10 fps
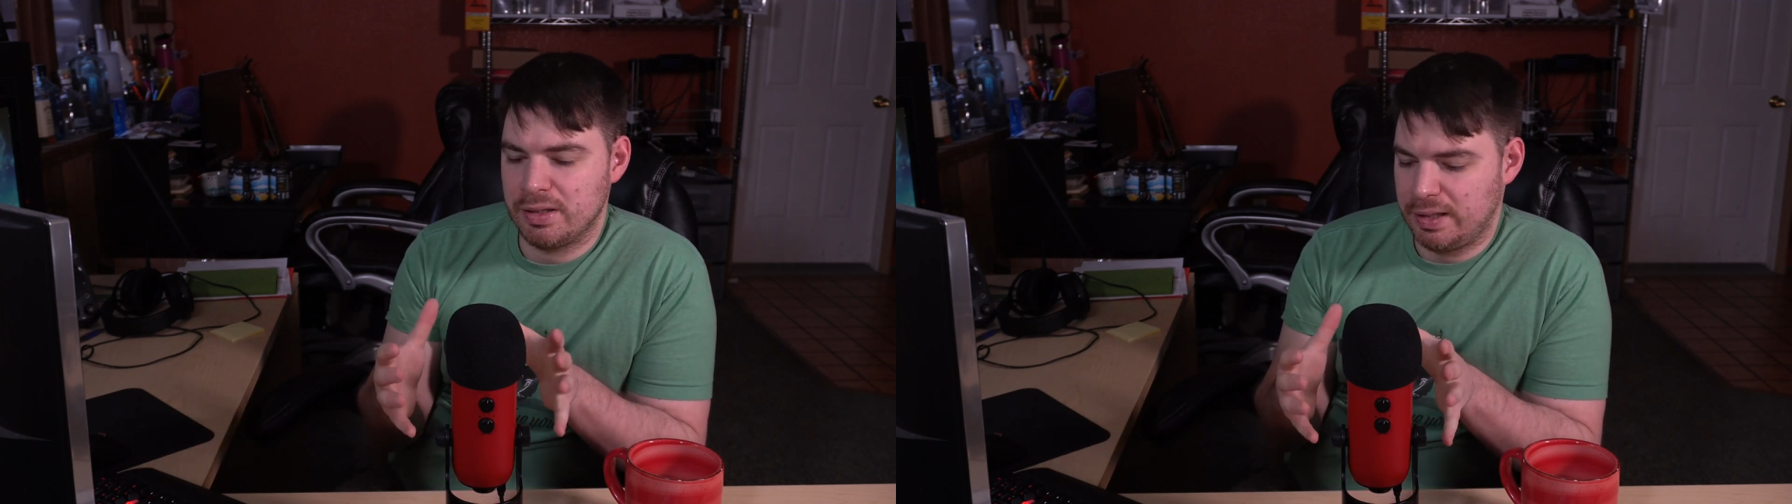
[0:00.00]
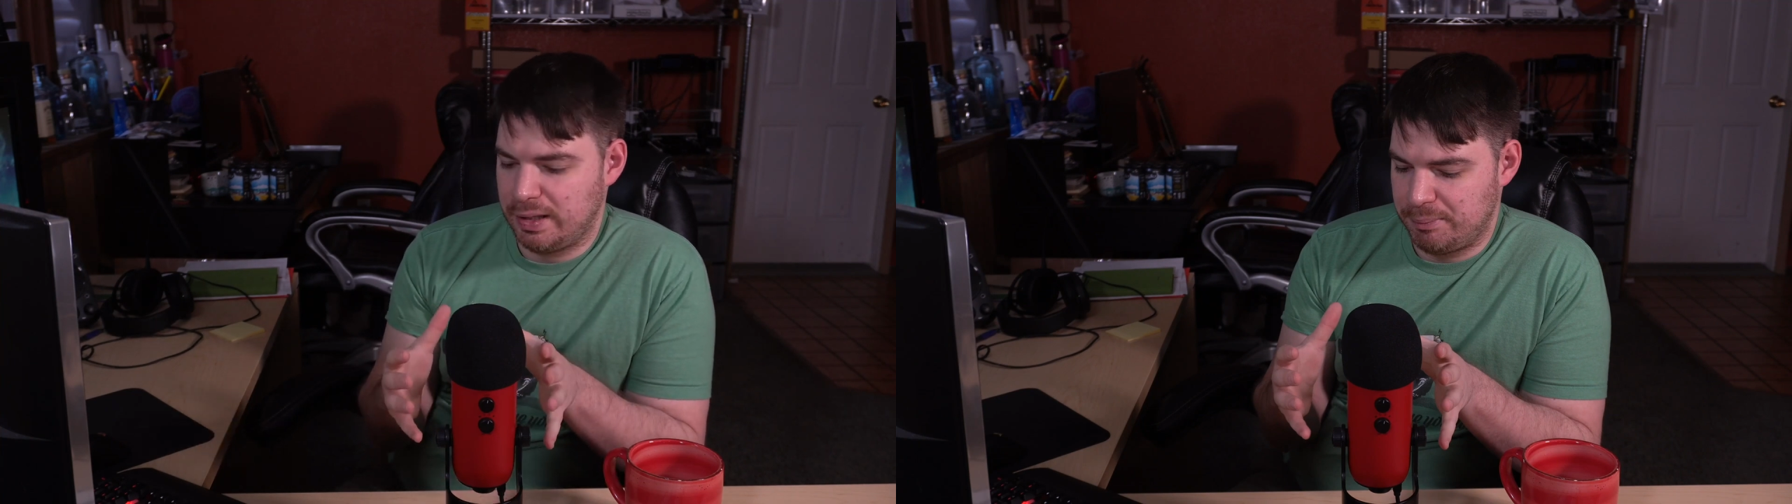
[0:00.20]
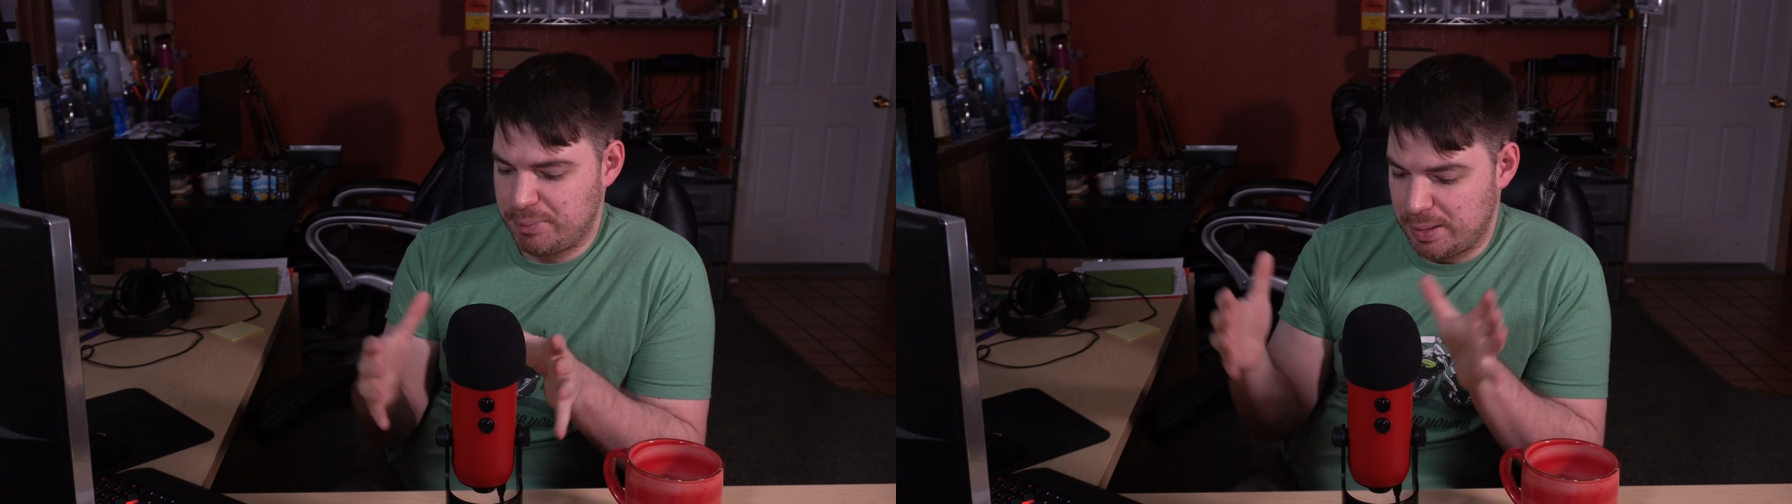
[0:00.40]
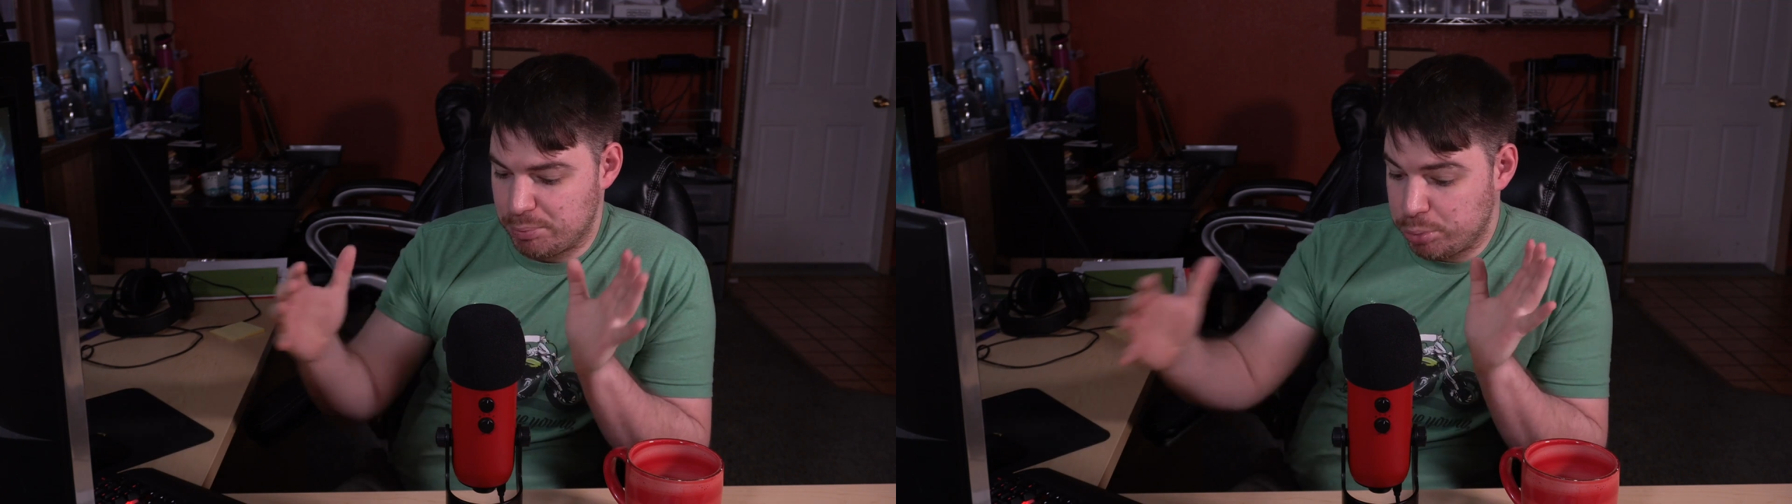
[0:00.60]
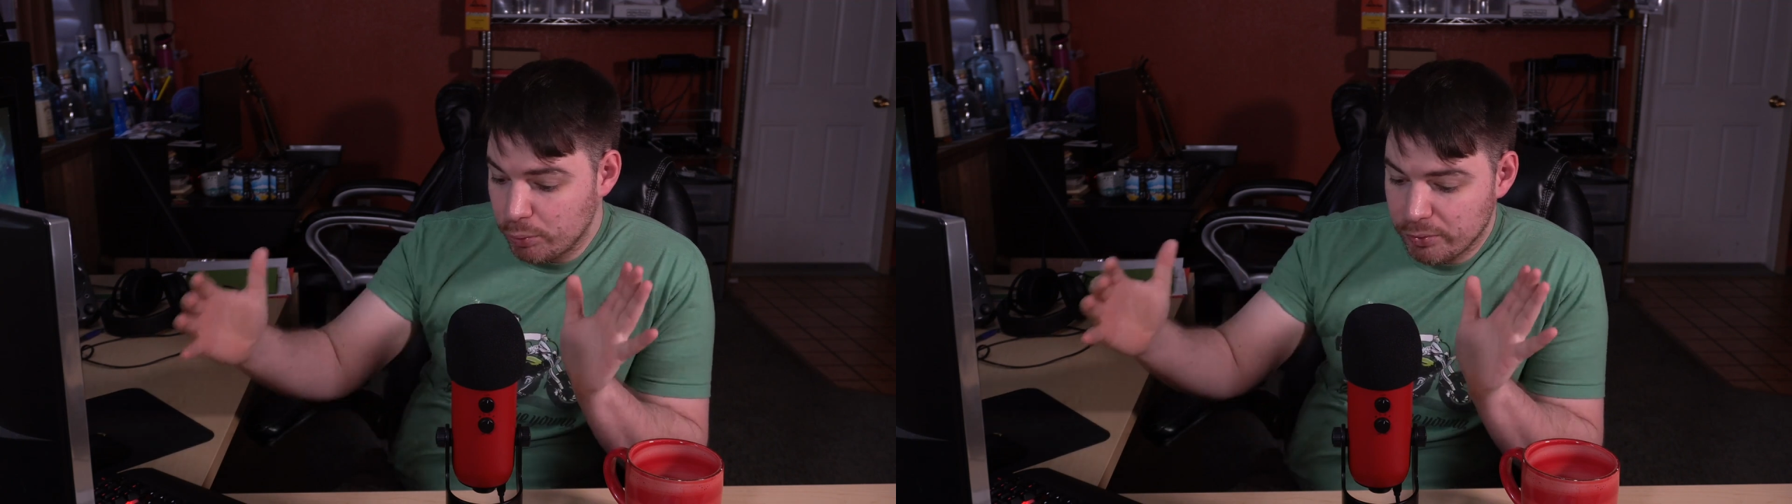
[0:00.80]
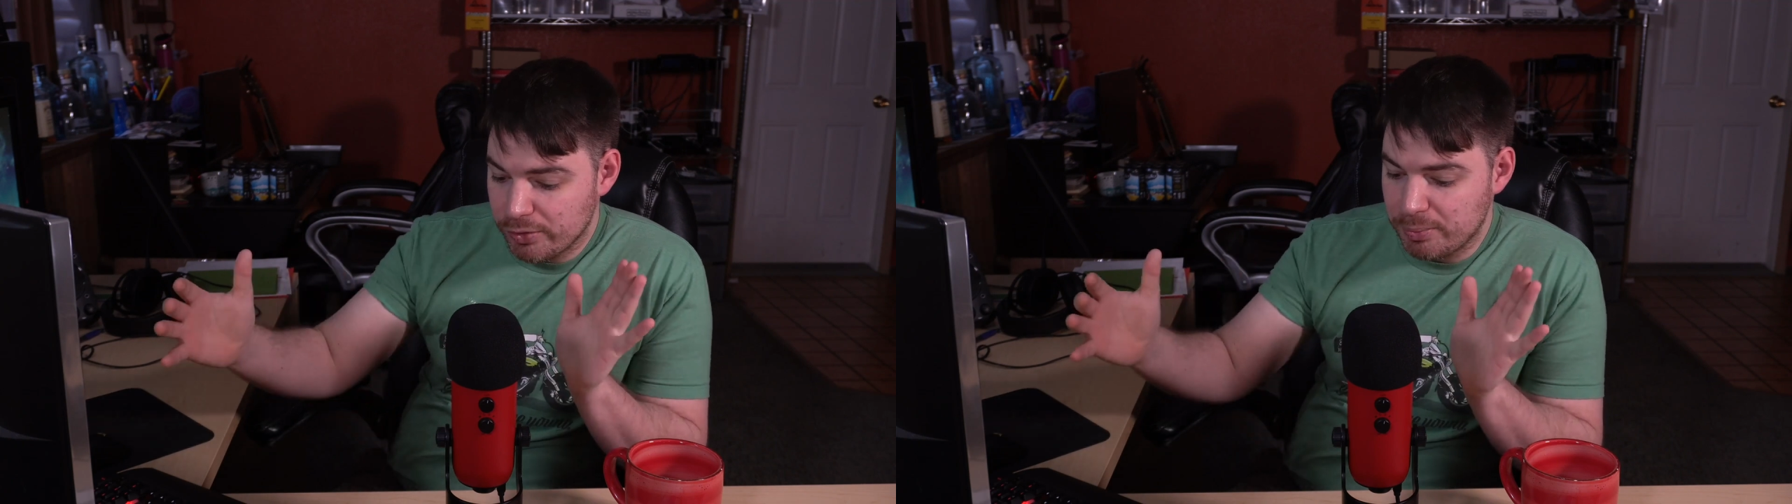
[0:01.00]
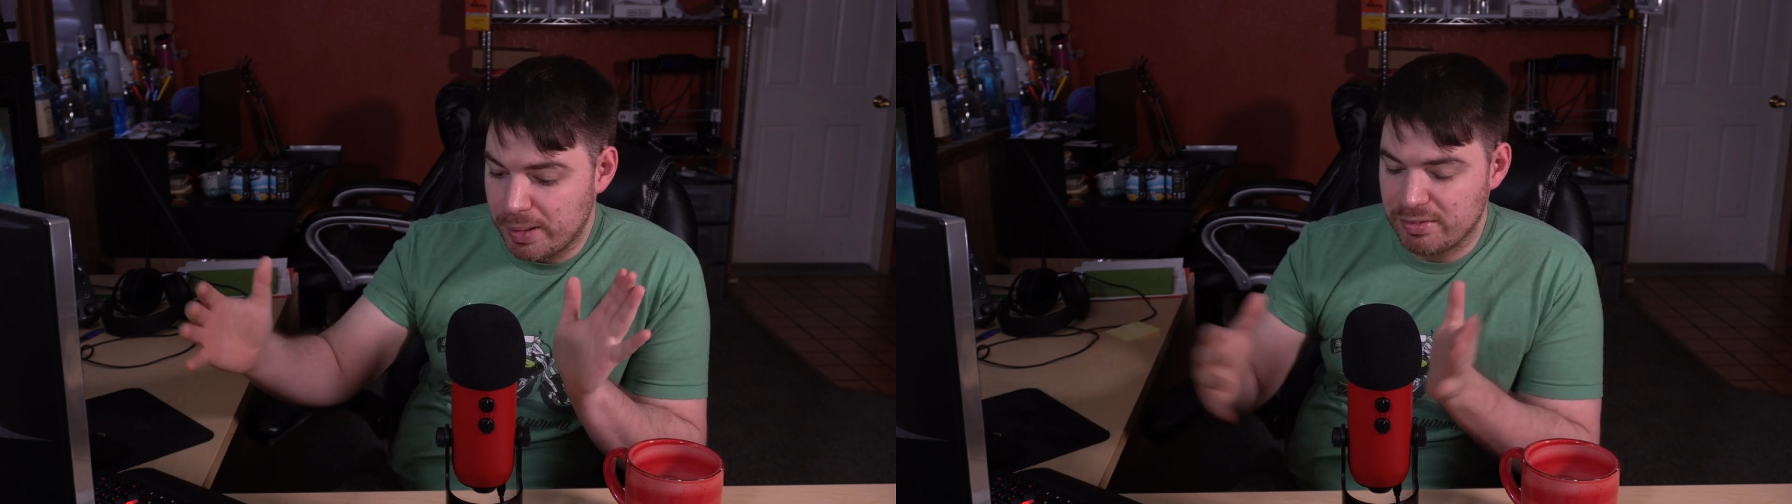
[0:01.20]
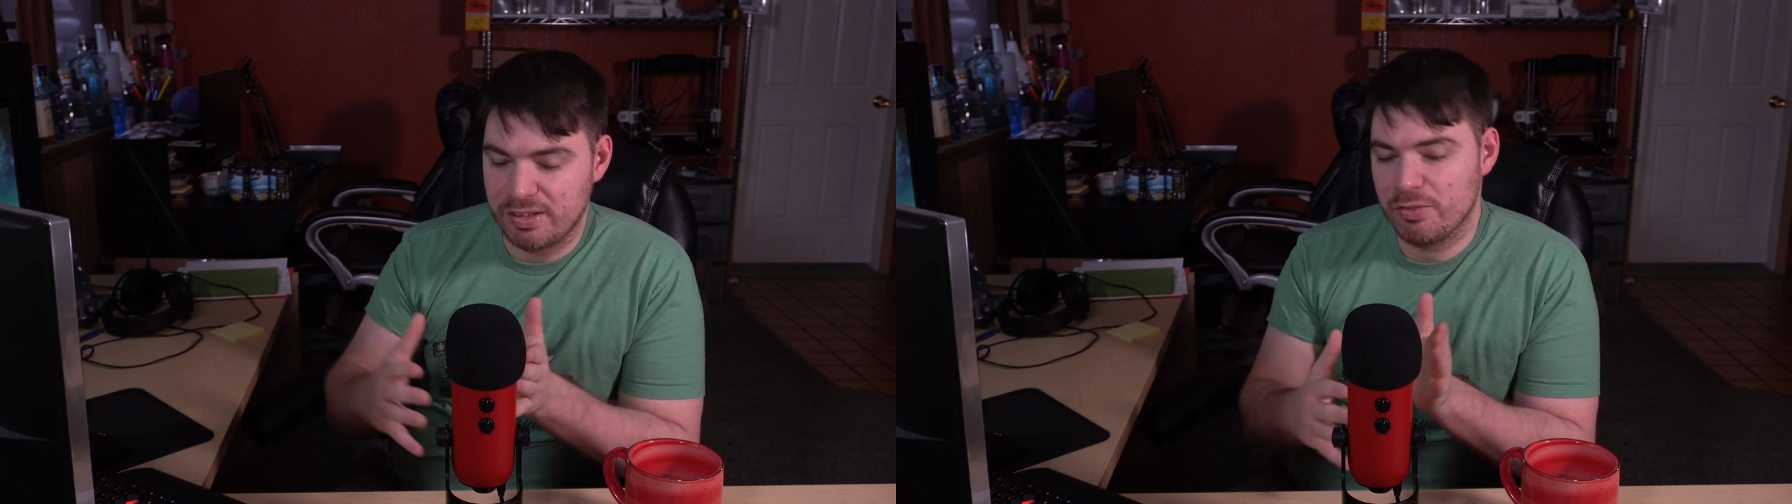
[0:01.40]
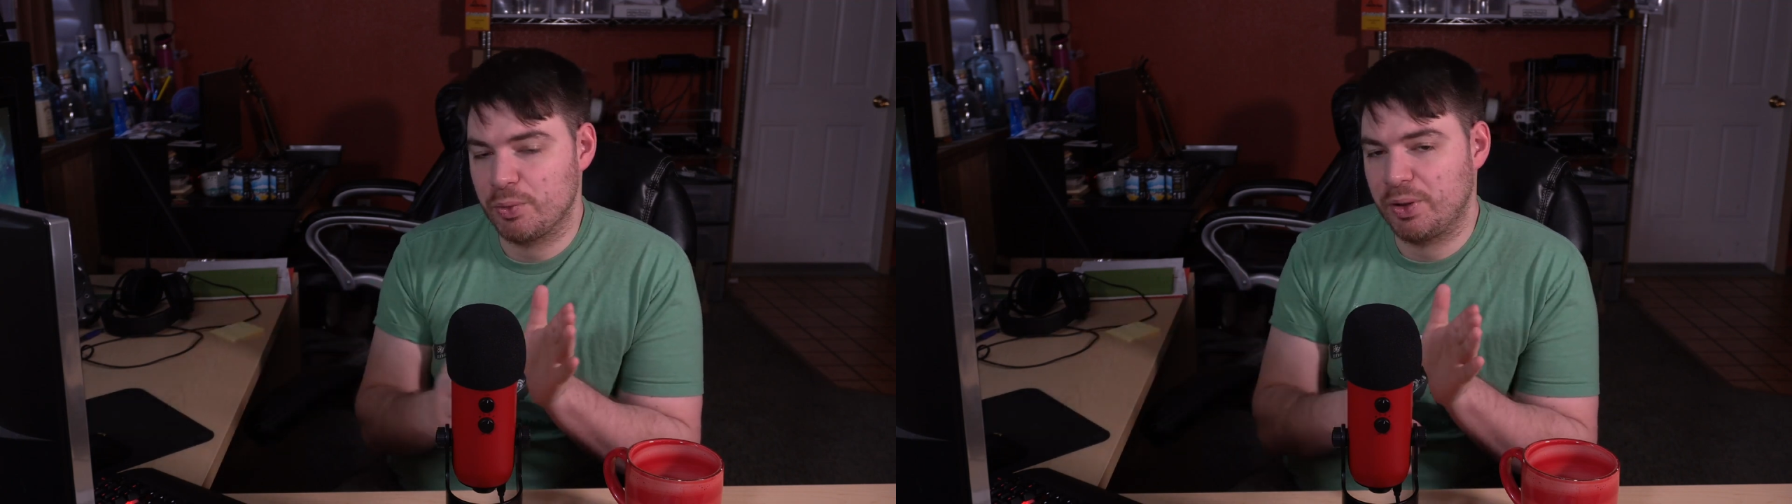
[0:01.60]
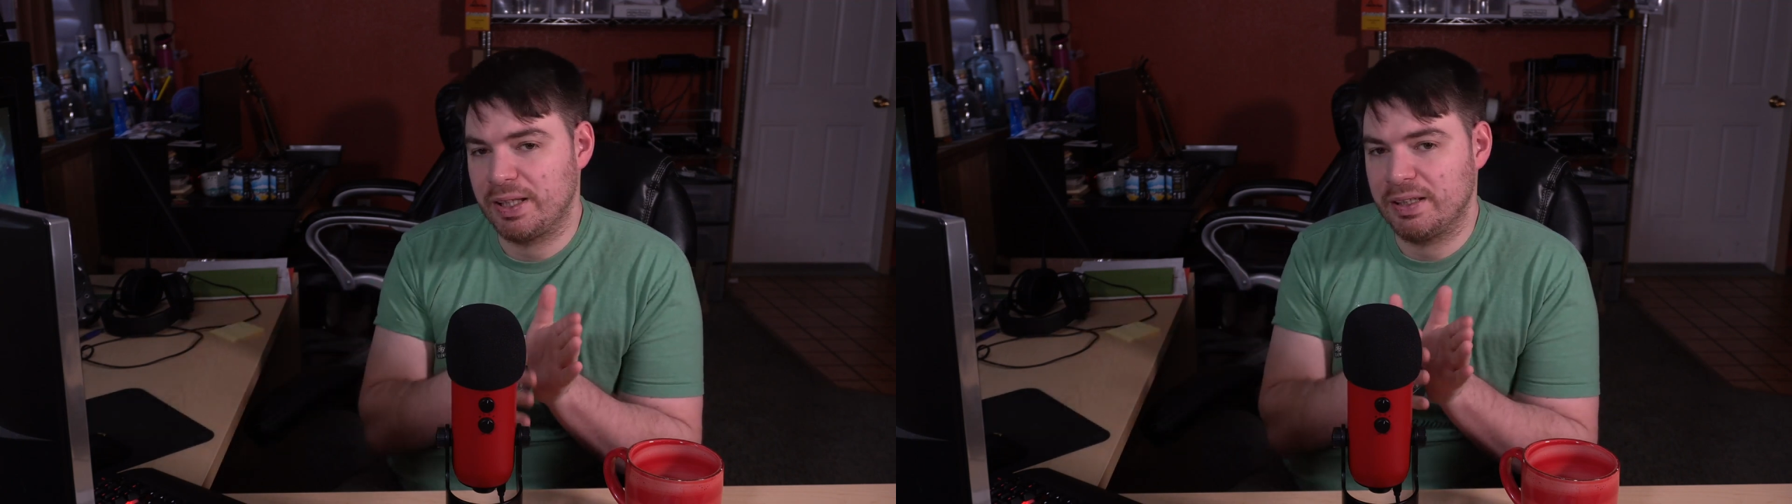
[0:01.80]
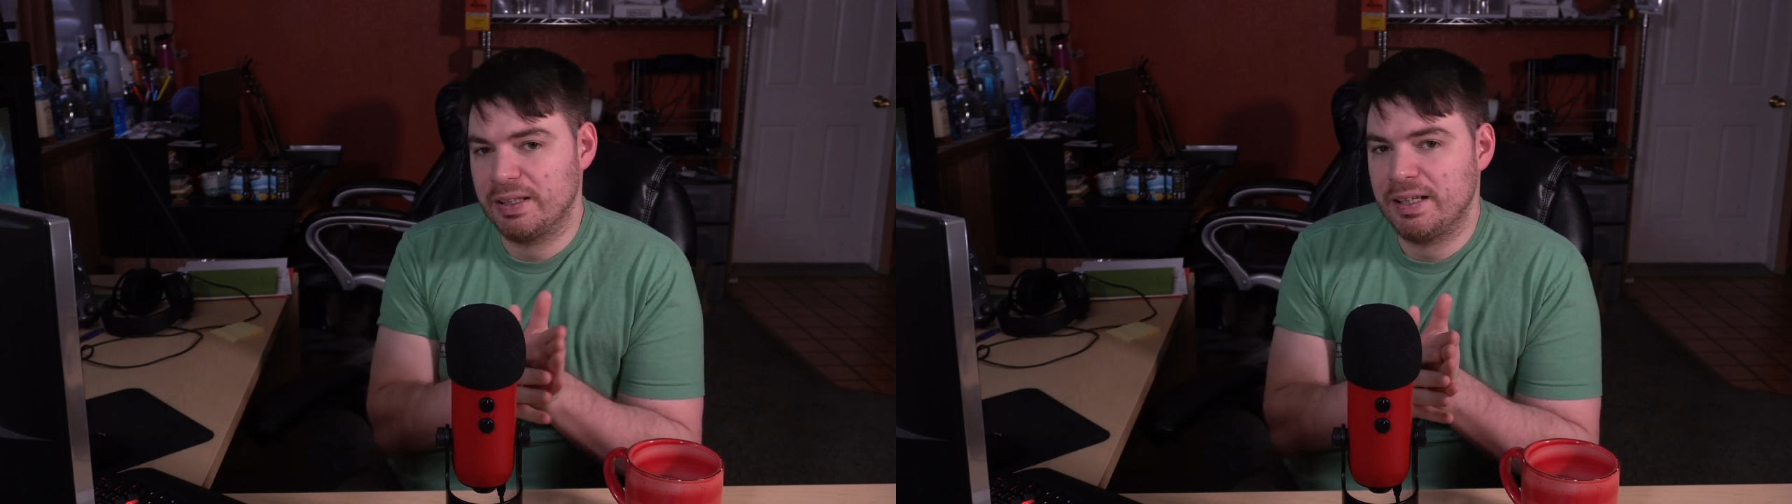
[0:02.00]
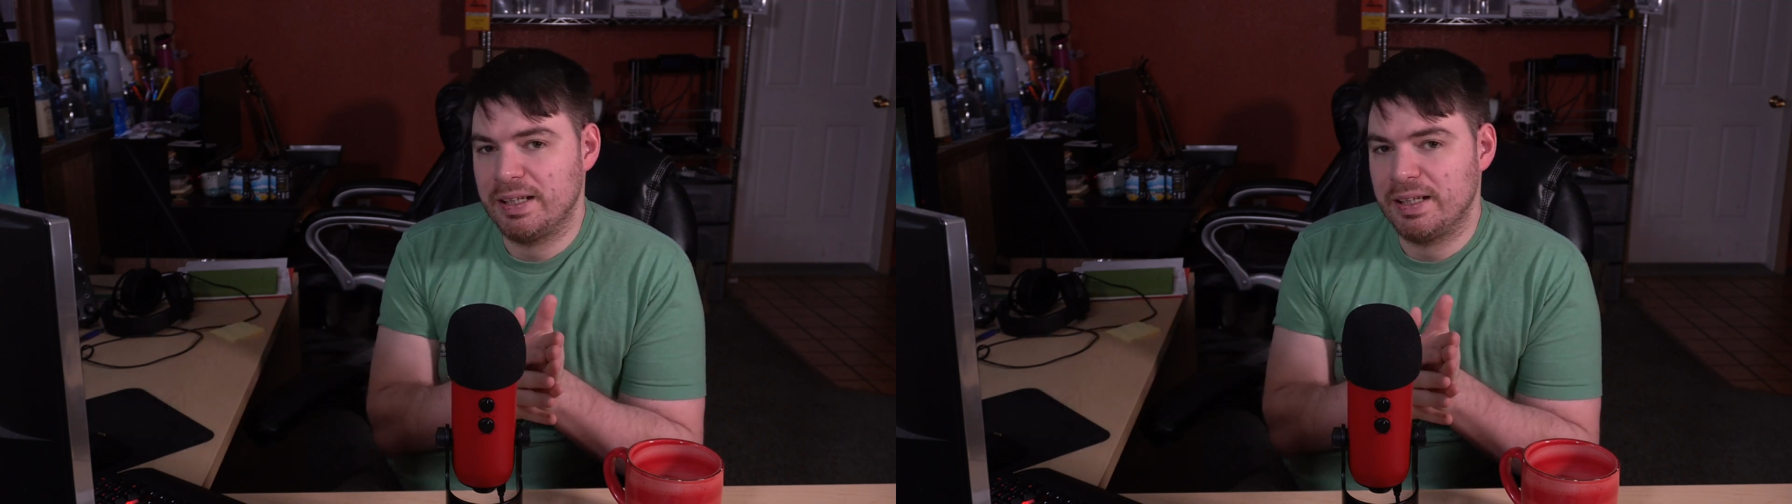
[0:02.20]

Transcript: a big pool of space and everyone can